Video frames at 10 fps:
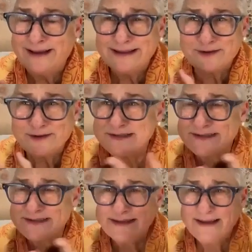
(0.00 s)
The guru
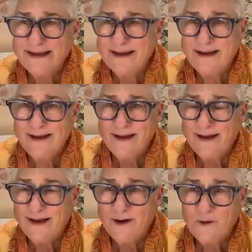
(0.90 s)
says,
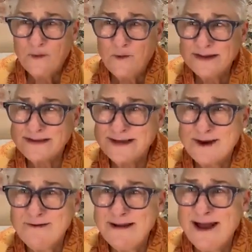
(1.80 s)
what's
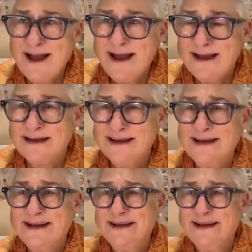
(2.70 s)
going on?